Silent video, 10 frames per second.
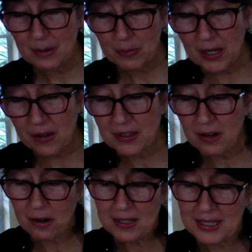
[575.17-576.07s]
beyond the
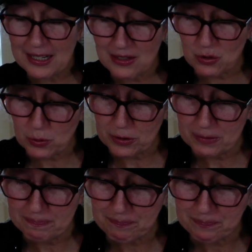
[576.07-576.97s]
Jordan eastward.
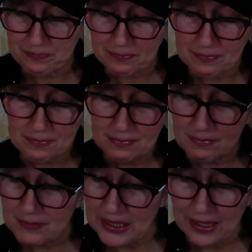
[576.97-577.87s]

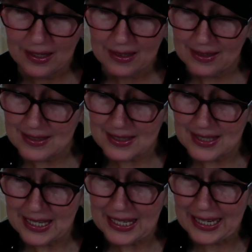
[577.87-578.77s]
This is
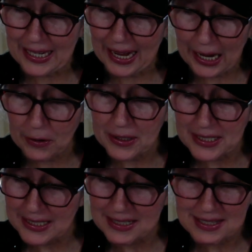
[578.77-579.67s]
the
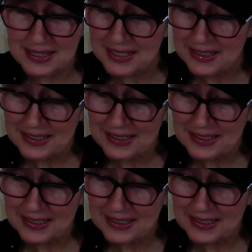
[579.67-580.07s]
inheritance